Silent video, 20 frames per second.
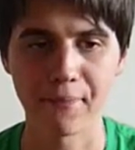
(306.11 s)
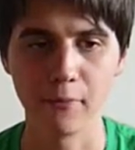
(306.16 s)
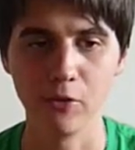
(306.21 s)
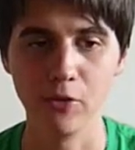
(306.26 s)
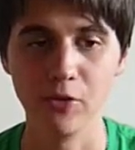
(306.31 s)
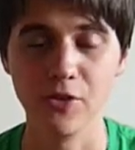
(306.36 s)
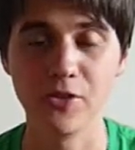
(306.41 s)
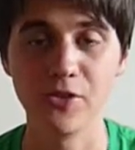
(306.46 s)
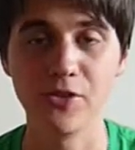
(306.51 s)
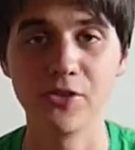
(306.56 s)

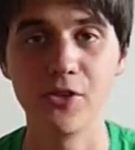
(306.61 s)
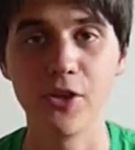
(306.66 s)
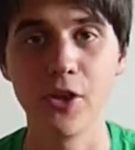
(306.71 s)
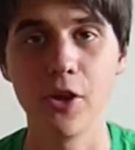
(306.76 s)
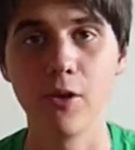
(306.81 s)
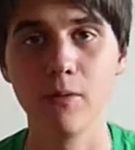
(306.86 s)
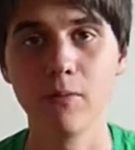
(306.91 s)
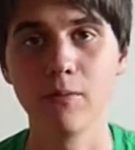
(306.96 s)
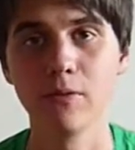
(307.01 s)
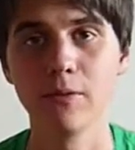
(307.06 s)
will
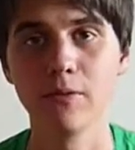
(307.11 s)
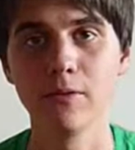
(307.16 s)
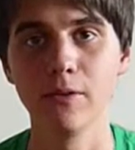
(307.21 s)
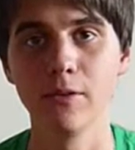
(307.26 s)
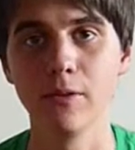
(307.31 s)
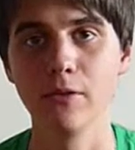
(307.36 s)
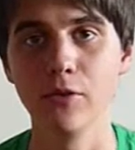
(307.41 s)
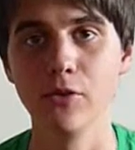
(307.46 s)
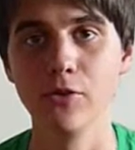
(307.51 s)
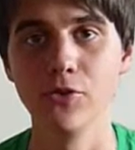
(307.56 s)
disturb
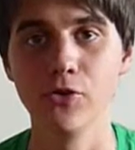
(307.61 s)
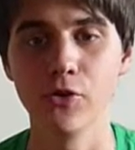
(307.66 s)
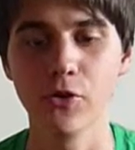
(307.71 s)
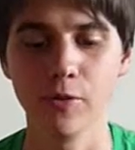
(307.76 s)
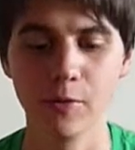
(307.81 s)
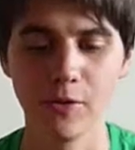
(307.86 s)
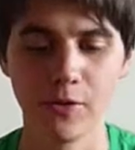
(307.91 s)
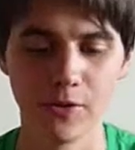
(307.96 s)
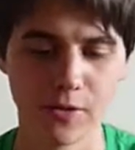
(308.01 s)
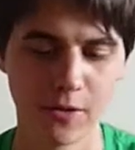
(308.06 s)
the
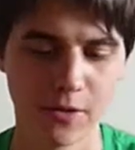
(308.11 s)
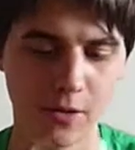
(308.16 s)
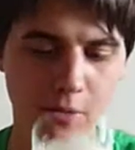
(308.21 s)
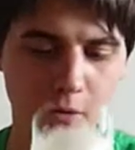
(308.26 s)
enjoyment.